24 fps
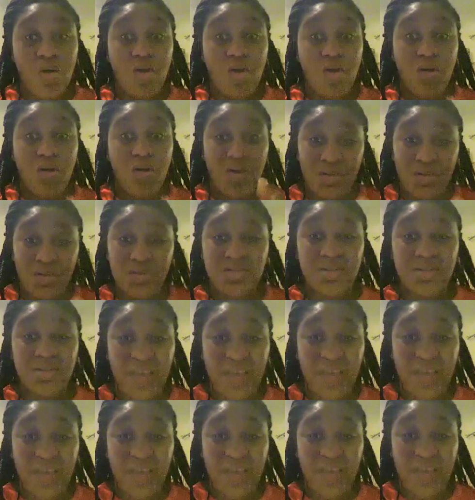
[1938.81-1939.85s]
How you
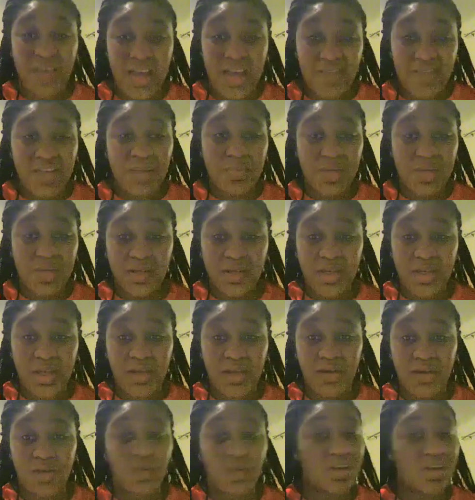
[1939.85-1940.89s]
survive them lick there?
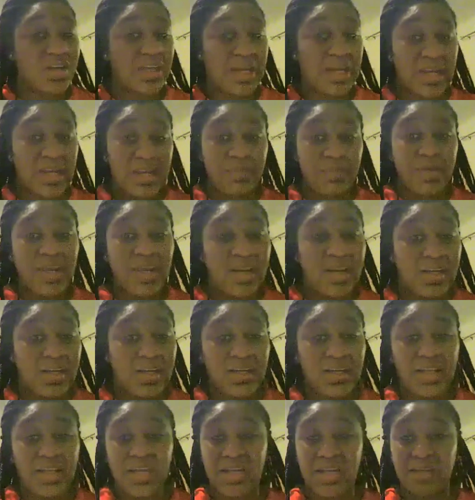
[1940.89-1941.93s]
How you get them head
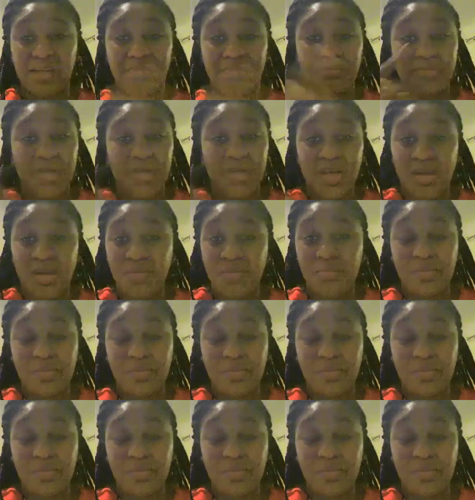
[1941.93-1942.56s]
lick there and then